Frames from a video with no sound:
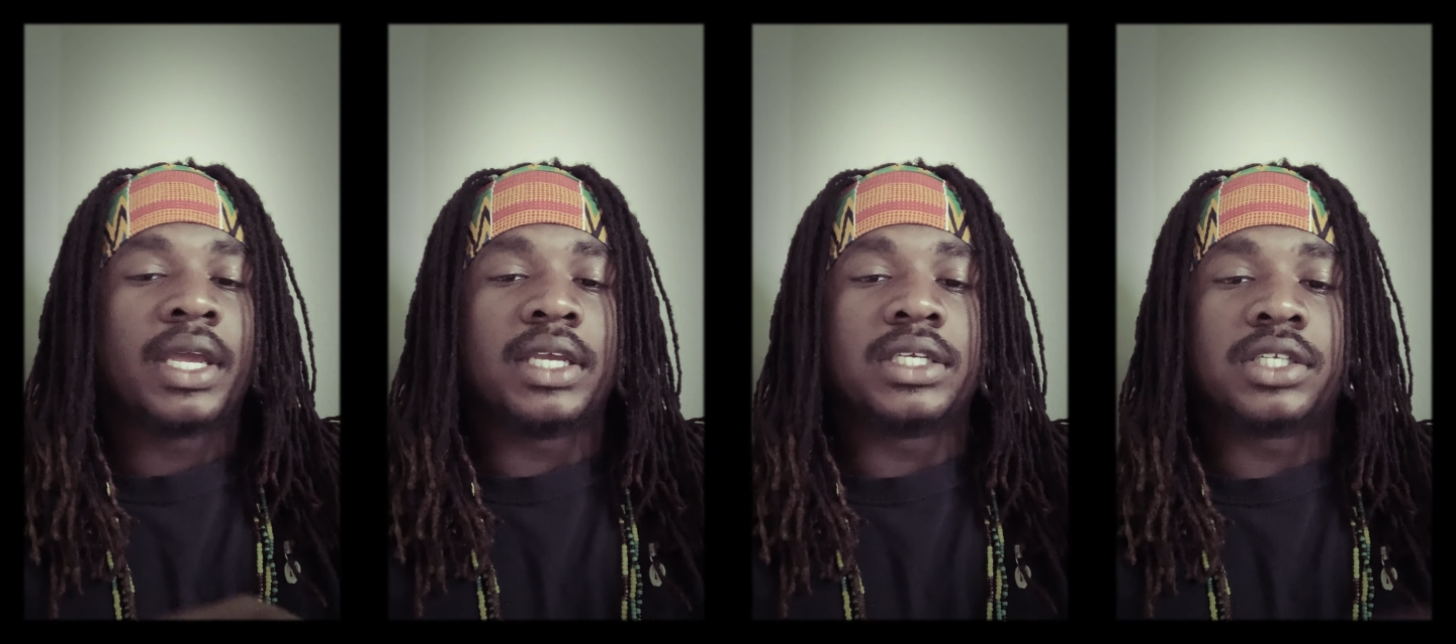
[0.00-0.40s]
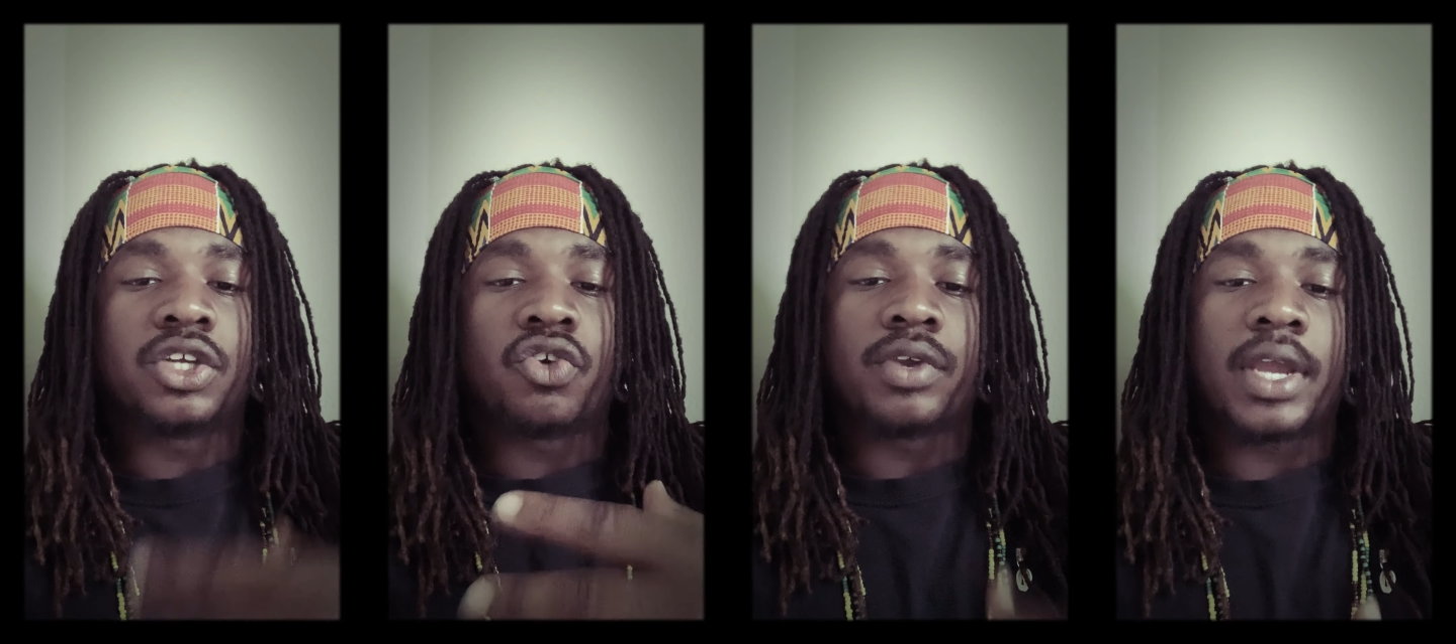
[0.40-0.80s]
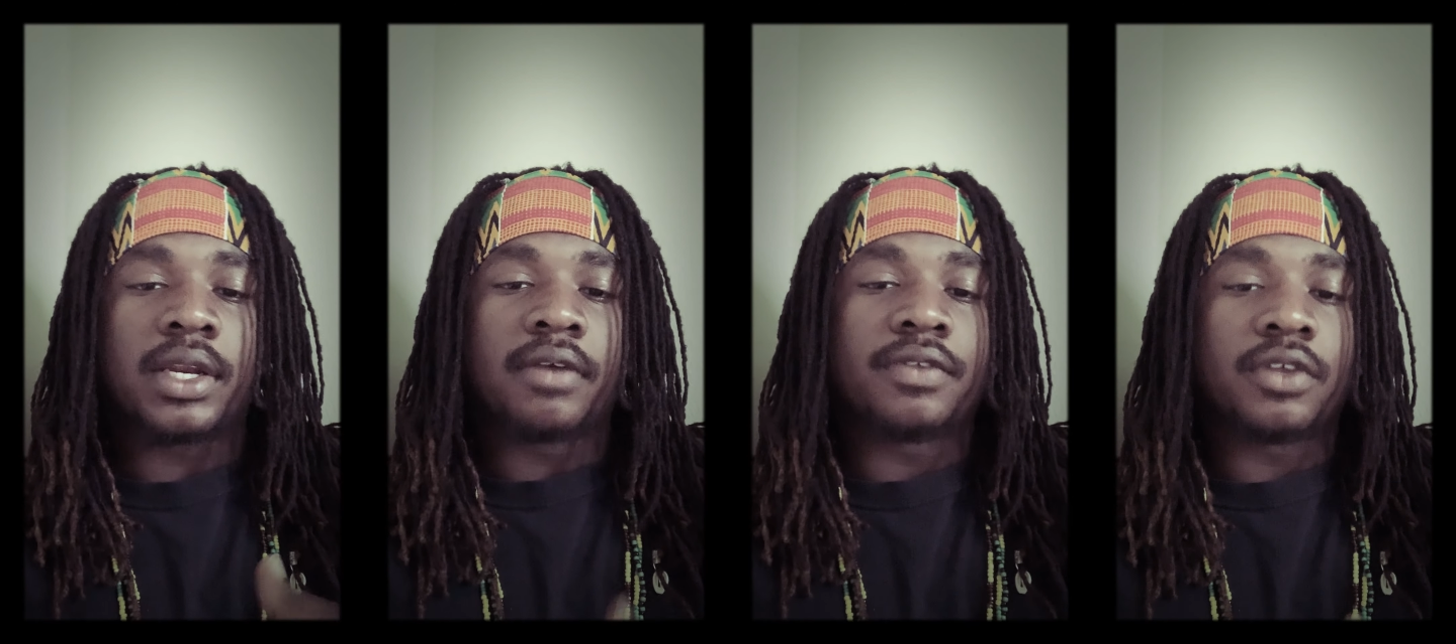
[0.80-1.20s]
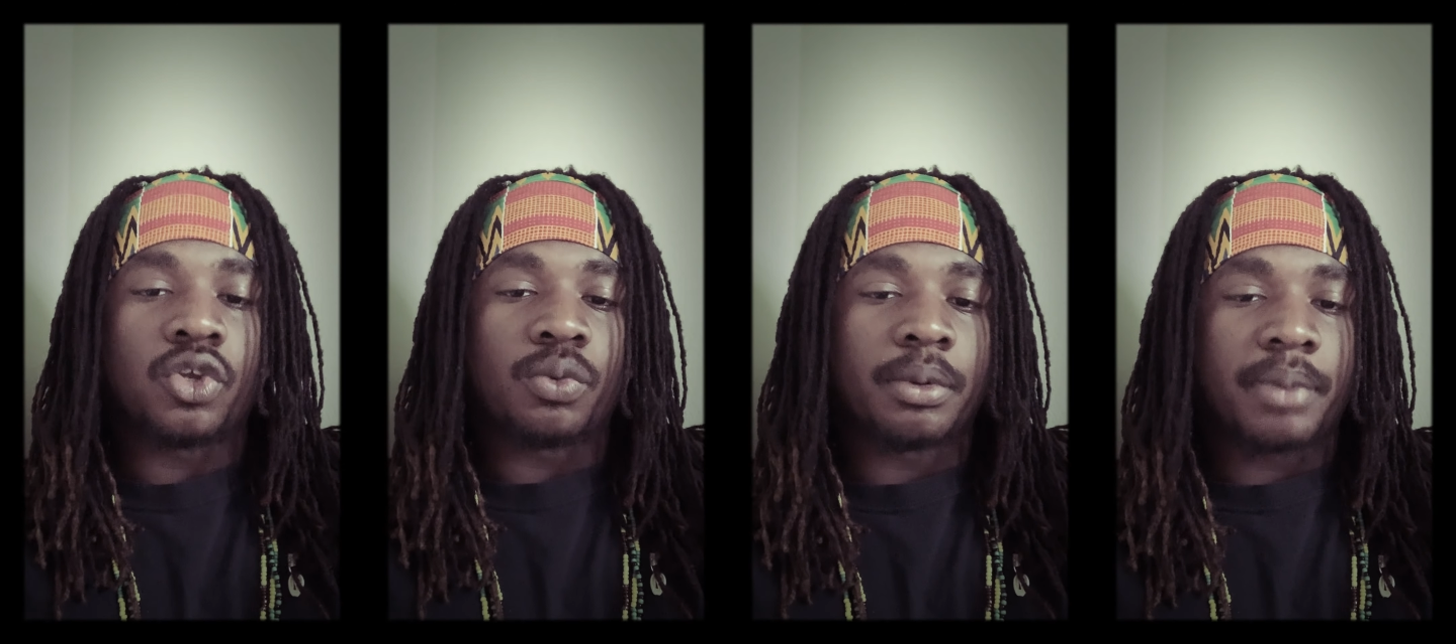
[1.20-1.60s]
He's the creator of the
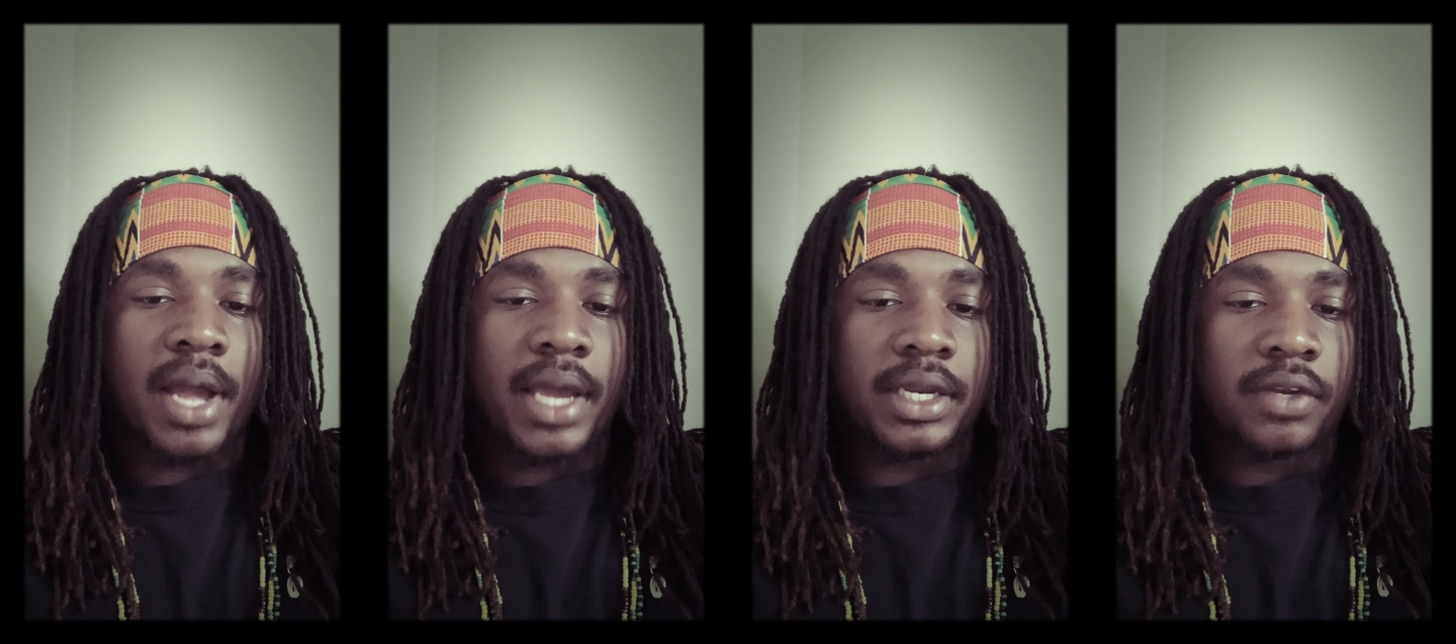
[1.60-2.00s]
human body.